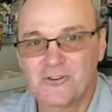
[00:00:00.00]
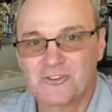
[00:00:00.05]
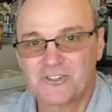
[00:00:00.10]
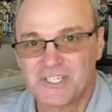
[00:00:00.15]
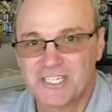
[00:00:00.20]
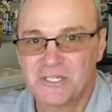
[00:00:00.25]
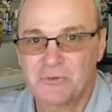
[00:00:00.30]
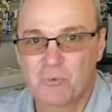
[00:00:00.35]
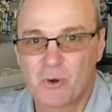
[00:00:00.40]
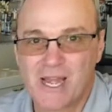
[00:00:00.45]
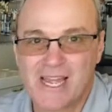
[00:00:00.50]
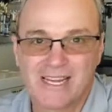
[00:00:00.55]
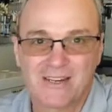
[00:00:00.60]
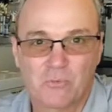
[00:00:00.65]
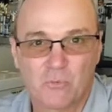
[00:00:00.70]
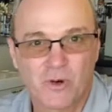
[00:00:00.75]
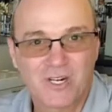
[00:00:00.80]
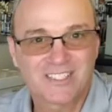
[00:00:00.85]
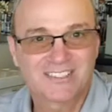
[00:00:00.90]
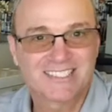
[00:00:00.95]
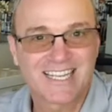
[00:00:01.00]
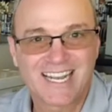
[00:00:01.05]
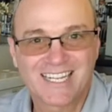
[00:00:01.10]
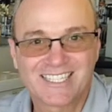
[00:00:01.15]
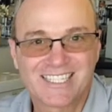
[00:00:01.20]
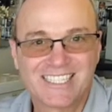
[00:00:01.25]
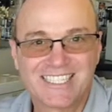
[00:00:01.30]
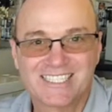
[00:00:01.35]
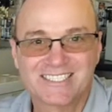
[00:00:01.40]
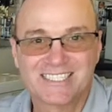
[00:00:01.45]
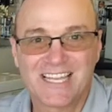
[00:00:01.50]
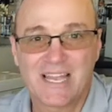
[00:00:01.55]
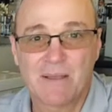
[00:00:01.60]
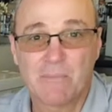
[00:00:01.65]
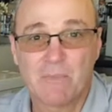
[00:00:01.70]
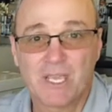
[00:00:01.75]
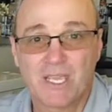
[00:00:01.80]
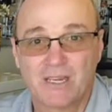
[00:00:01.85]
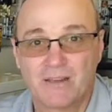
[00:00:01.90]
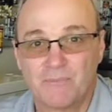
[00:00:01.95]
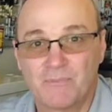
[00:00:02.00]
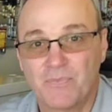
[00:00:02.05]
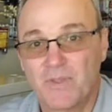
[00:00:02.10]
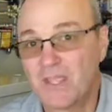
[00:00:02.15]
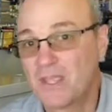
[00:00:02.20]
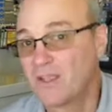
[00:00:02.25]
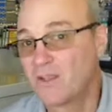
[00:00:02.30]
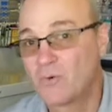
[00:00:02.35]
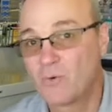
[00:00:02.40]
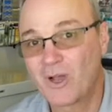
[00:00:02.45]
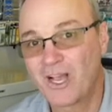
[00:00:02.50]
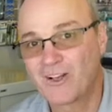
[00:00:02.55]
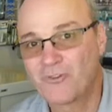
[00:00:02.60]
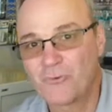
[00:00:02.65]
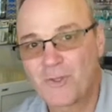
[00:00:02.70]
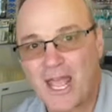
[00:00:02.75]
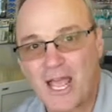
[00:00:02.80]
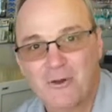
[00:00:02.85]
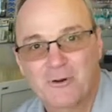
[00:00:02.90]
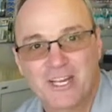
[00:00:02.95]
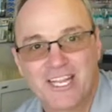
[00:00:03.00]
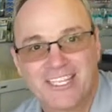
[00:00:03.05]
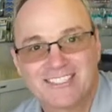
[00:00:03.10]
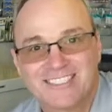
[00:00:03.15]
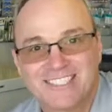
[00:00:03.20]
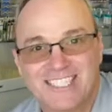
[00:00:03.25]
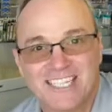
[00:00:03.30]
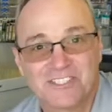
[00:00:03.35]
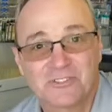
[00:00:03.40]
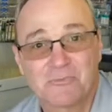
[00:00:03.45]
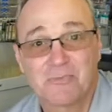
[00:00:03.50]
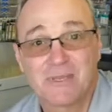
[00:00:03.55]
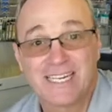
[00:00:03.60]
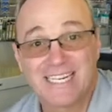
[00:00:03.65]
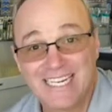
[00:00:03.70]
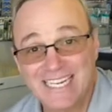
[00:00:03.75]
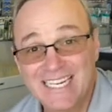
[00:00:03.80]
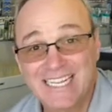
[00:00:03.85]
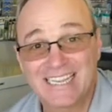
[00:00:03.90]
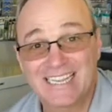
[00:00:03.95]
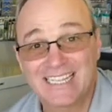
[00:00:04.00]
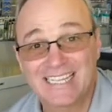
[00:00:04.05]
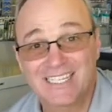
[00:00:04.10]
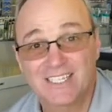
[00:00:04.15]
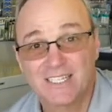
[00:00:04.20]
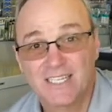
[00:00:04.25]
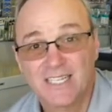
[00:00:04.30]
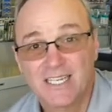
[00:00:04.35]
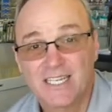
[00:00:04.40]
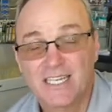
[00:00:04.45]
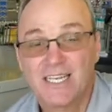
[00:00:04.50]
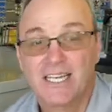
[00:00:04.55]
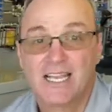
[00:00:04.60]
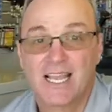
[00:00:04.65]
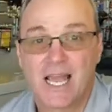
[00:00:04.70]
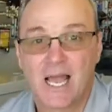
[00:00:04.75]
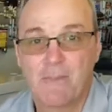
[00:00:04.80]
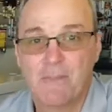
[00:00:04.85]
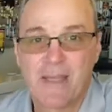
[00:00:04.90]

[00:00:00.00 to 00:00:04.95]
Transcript: or C rated. What exactly does that mean? Well, nowadays it doesn't mean anything. A